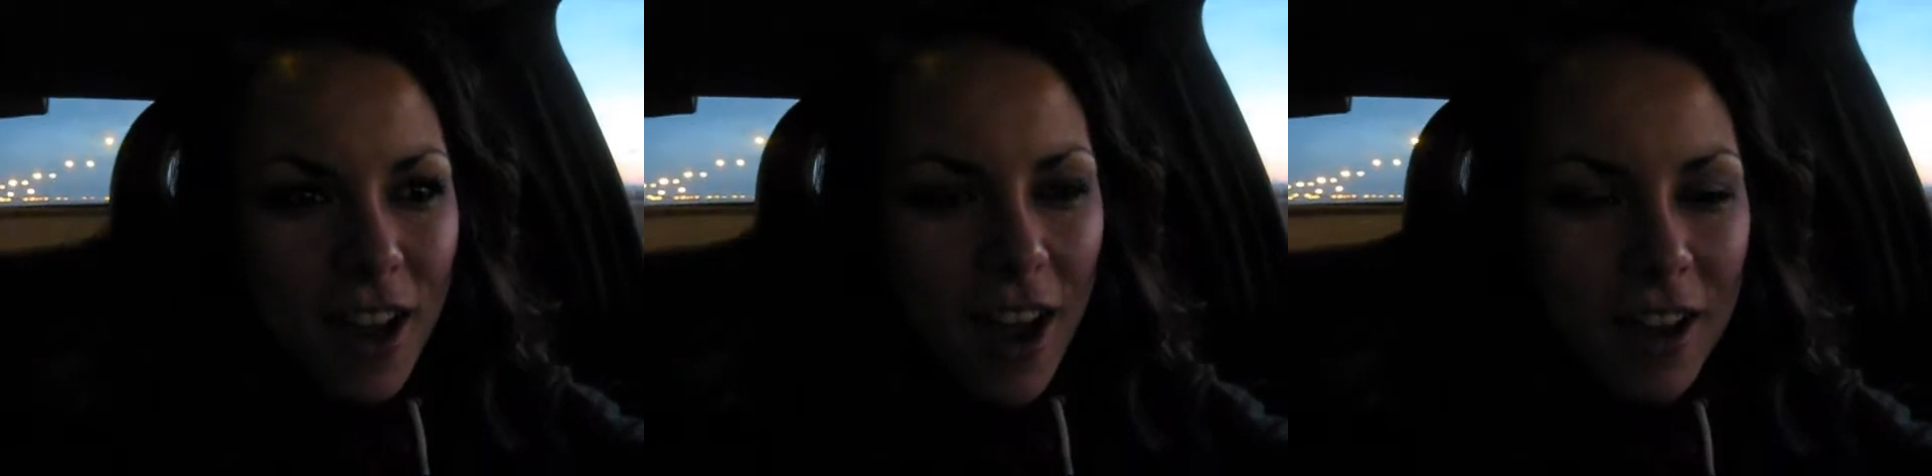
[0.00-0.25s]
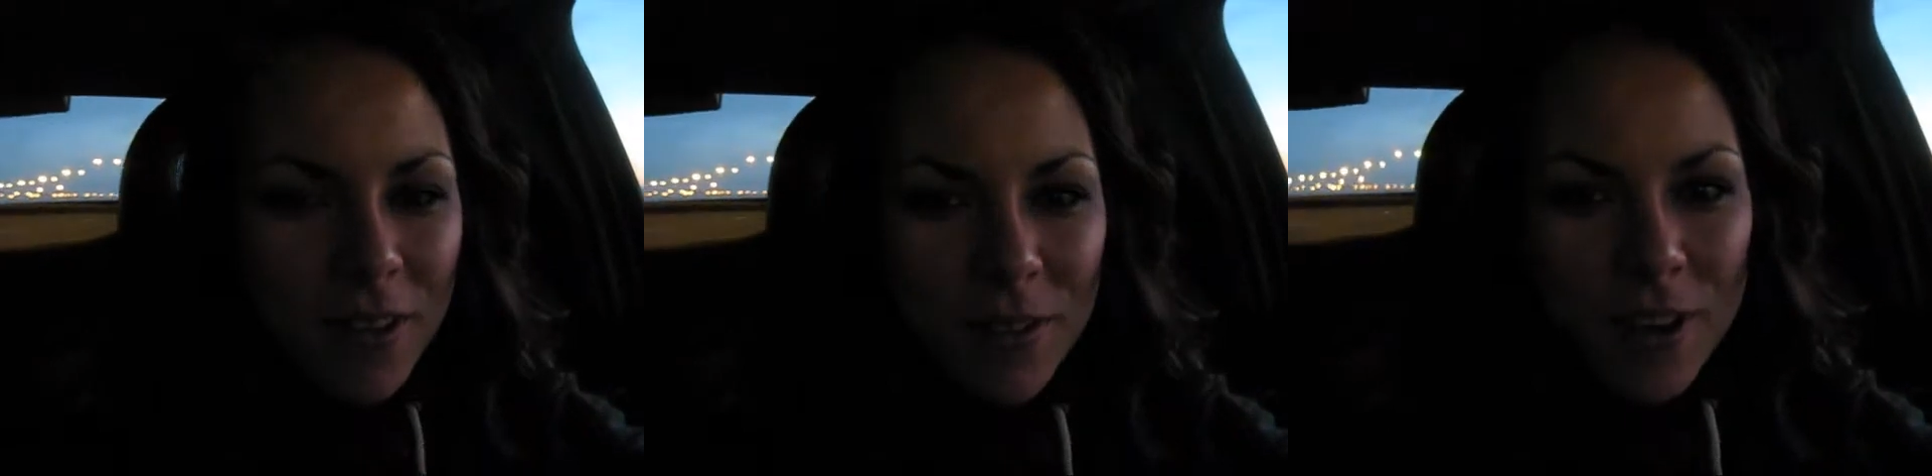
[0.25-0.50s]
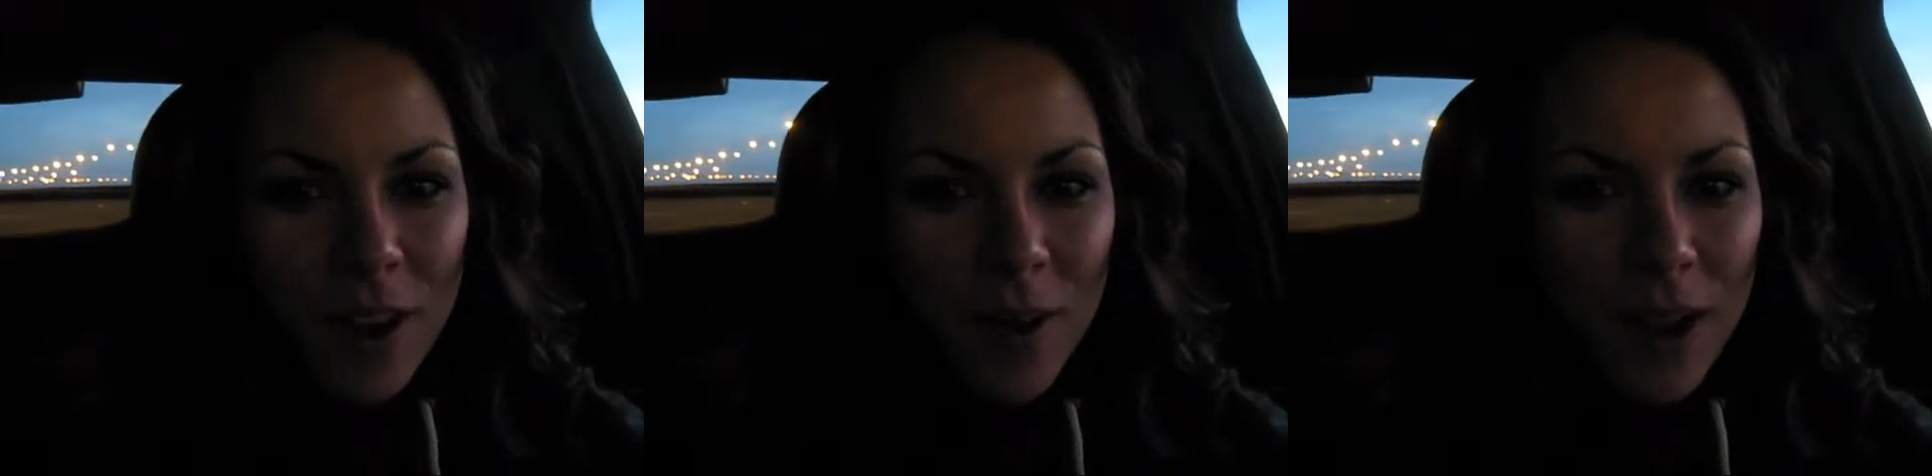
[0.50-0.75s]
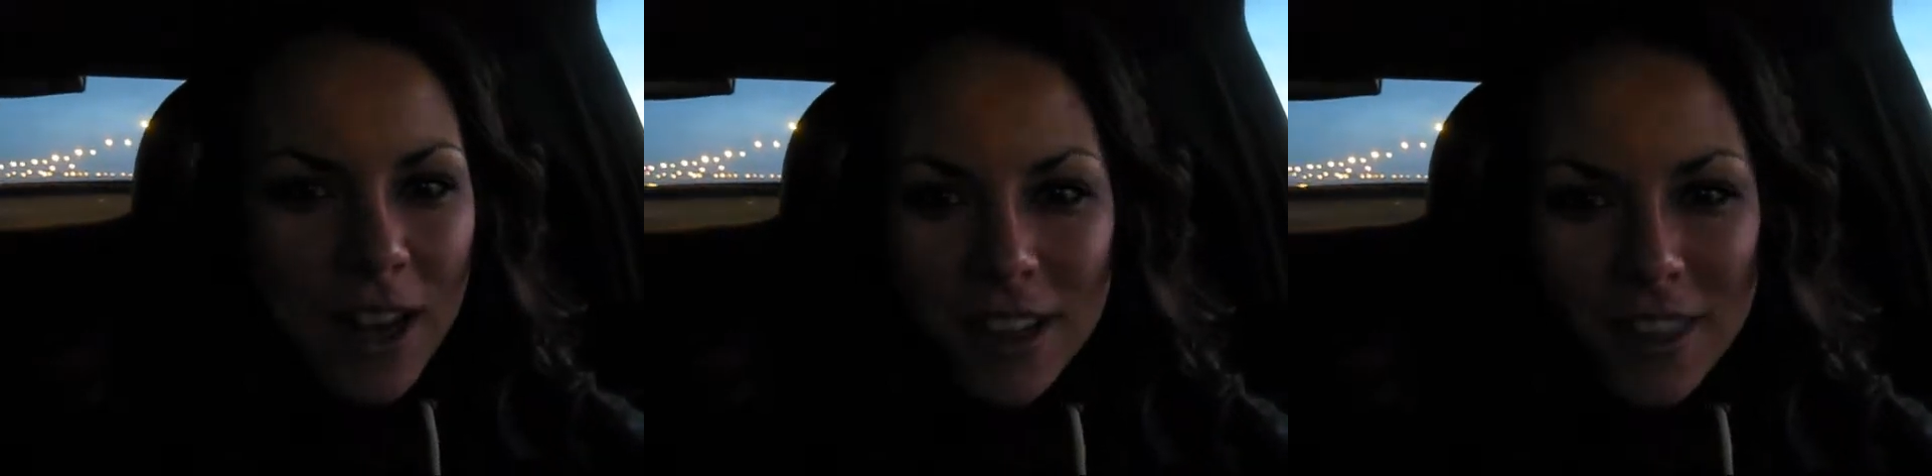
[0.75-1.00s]
I don't know
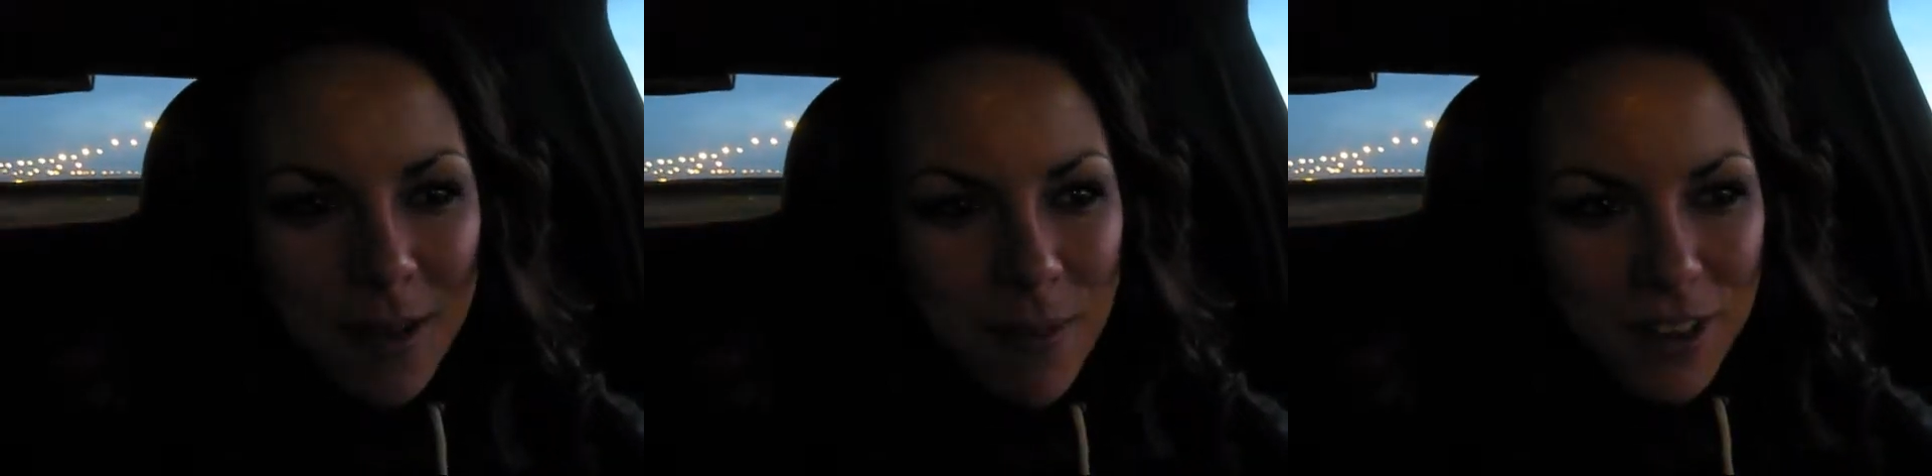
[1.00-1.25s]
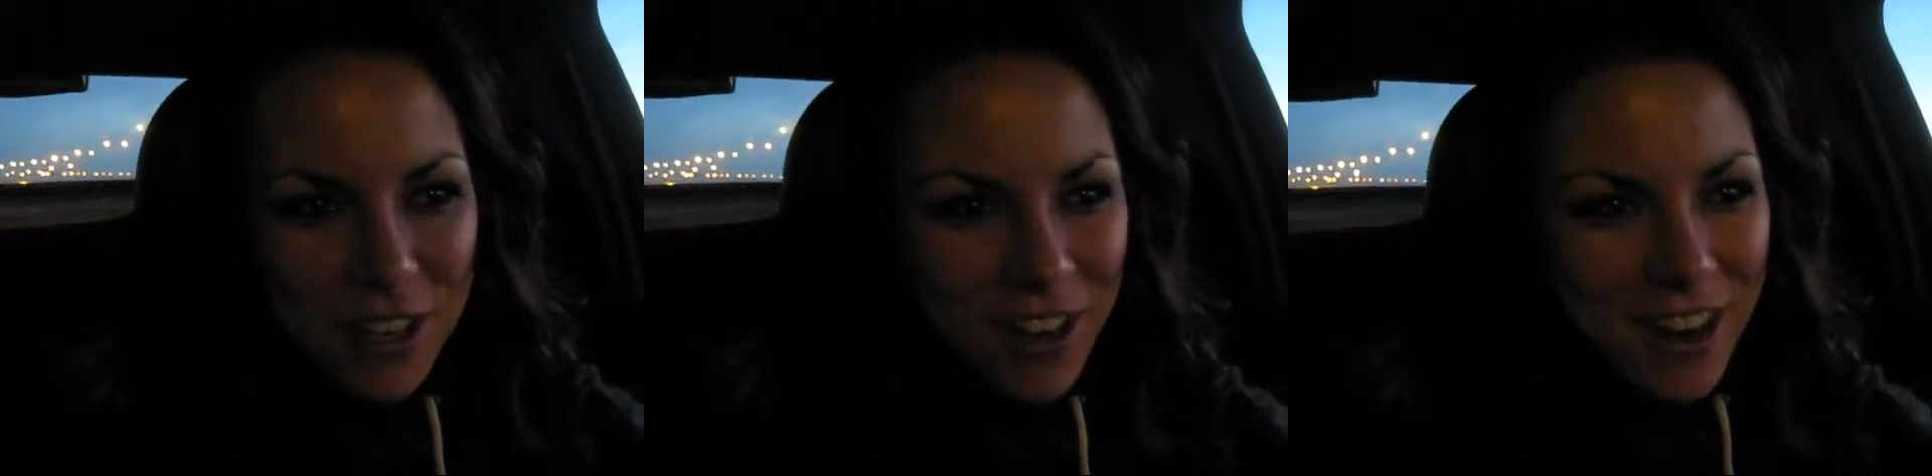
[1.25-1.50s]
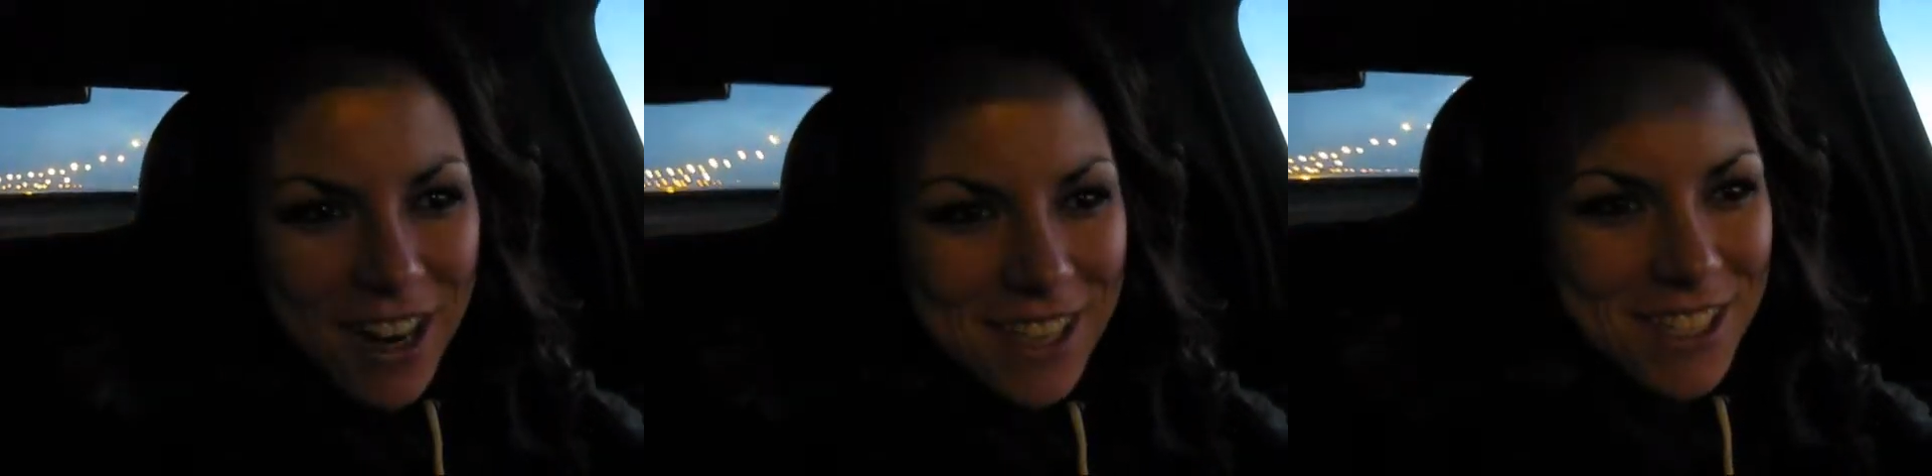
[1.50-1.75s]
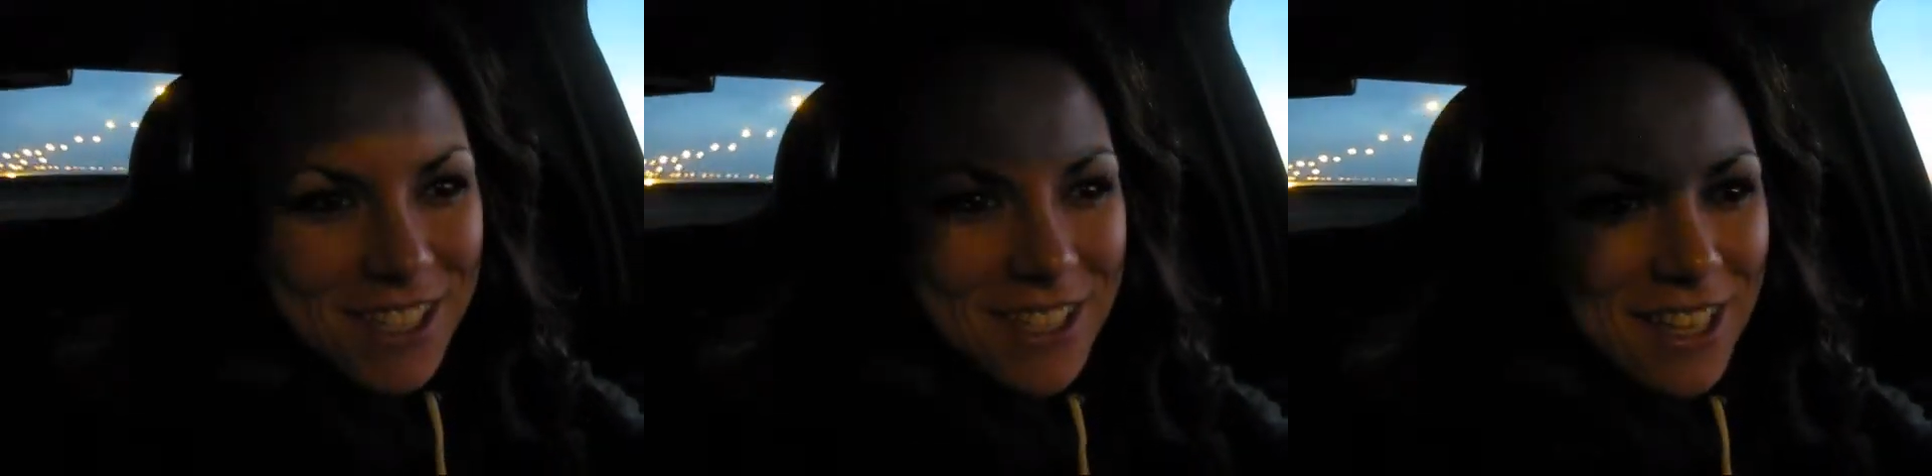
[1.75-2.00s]
anything about directions